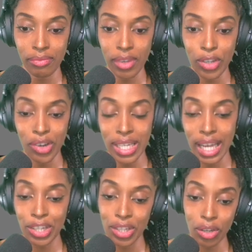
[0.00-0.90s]

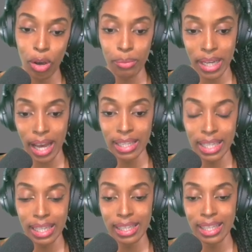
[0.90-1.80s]
Transactions can't be
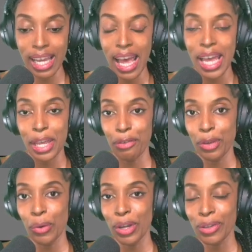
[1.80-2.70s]
cancelled. If
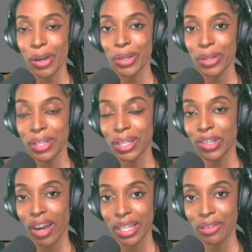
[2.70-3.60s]
you are not used to
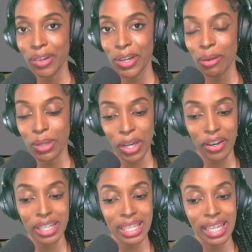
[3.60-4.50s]
transferring
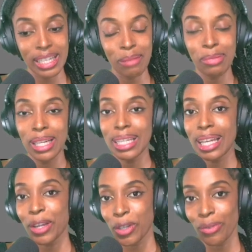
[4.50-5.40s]
cryptocurrencies, then please
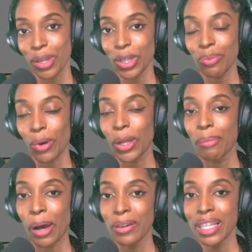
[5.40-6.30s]
start off with a small
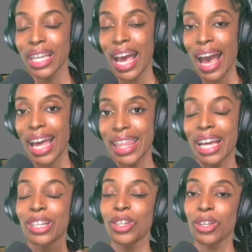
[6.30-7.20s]
amount and
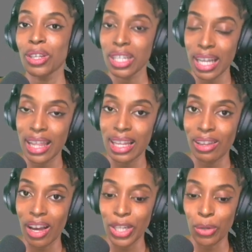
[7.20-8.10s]
then send the
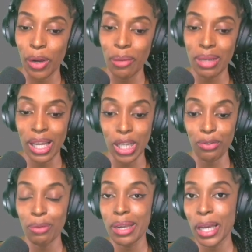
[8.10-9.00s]
larger one, because
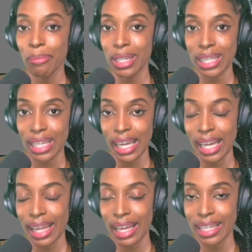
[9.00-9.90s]
if you make a
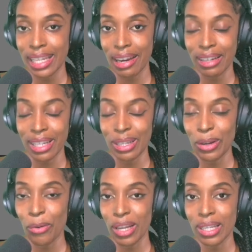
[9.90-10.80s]
mistake, then there is
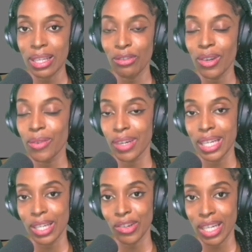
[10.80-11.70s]
no one to
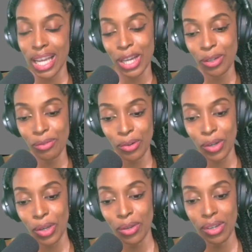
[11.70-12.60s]
reverse the transaction for you.